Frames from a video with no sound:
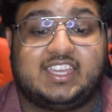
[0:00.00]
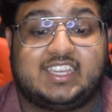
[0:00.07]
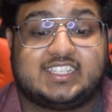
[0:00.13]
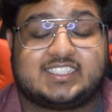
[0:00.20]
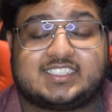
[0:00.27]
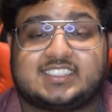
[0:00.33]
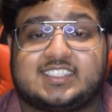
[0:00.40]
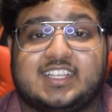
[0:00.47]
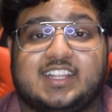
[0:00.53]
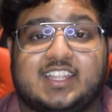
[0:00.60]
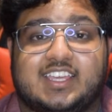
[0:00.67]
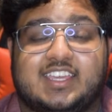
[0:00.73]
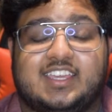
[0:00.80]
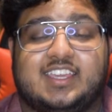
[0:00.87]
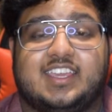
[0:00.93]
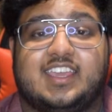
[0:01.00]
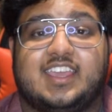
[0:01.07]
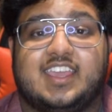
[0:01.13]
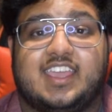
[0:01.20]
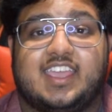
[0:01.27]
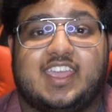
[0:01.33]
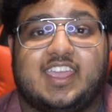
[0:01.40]
is silly
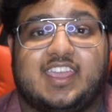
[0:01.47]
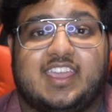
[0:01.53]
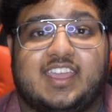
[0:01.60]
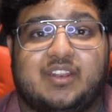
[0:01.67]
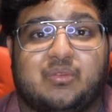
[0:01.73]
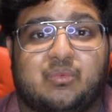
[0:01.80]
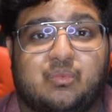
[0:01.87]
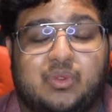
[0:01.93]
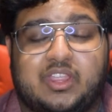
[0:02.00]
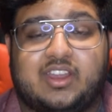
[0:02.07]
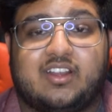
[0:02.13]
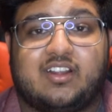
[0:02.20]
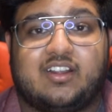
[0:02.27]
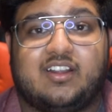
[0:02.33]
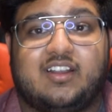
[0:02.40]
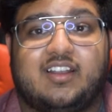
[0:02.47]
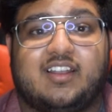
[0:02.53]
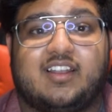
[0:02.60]
and weird,